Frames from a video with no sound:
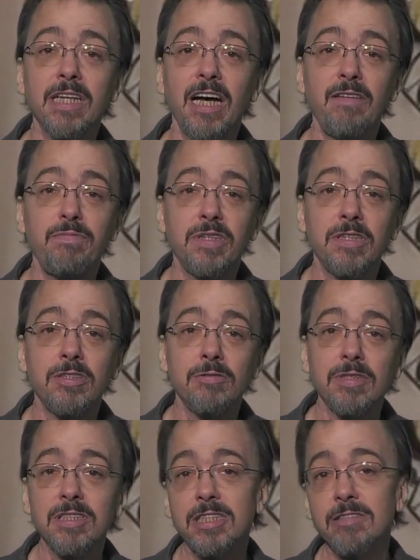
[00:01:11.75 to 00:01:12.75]
I've been
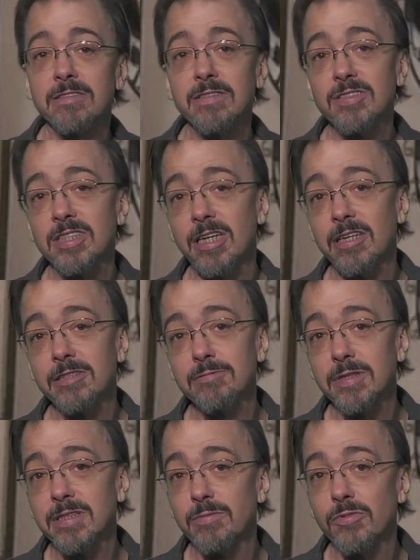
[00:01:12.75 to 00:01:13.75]
doing a series of songs
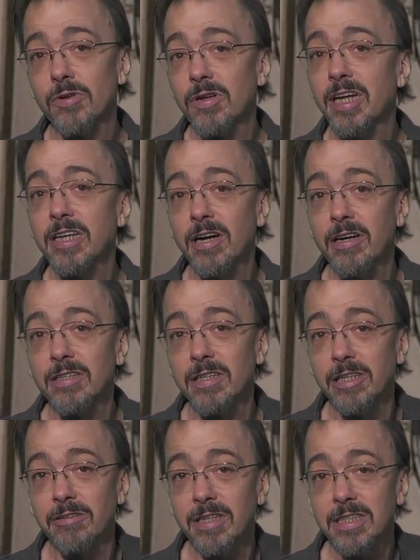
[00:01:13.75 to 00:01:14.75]
with some more lighthearted
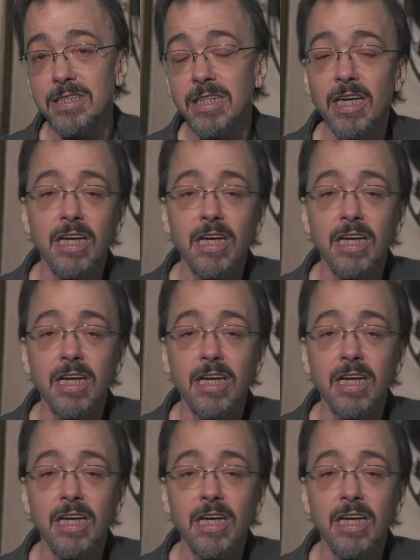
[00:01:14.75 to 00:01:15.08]
lyrics